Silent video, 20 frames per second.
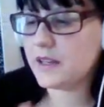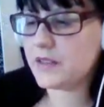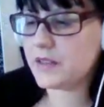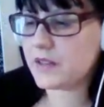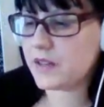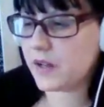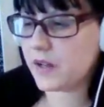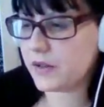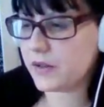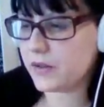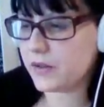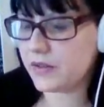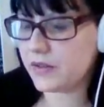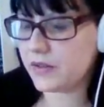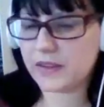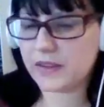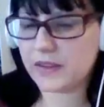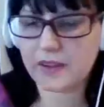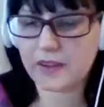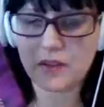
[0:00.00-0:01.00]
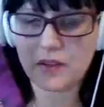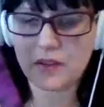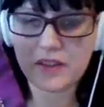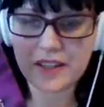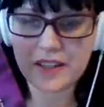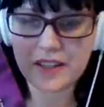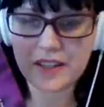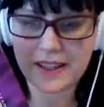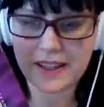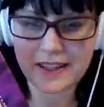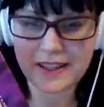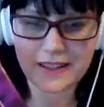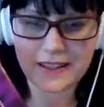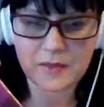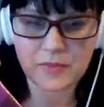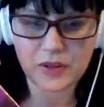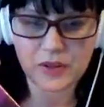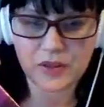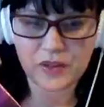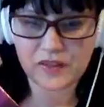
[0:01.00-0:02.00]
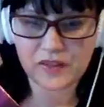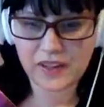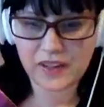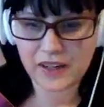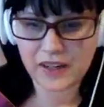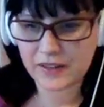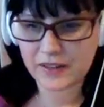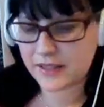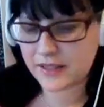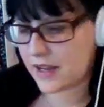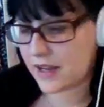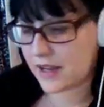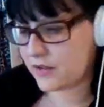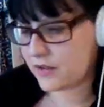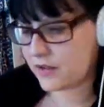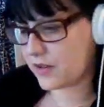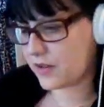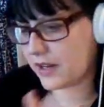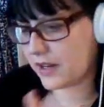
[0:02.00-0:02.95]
So, obviously this is a book of fairy tales.